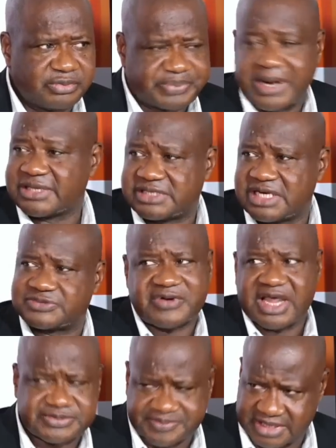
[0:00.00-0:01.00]
presidents,
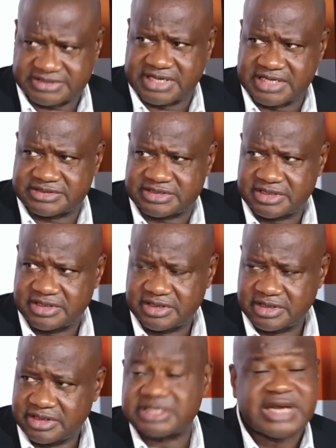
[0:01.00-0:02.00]
vice presidents.
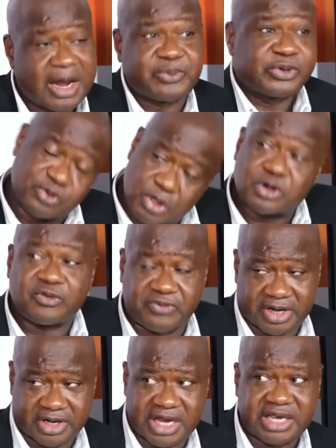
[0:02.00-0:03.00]
It happened all
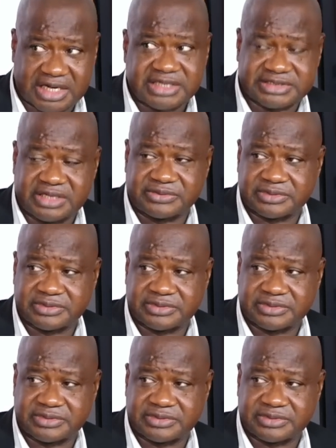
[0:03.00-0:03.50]
over. I can tell you.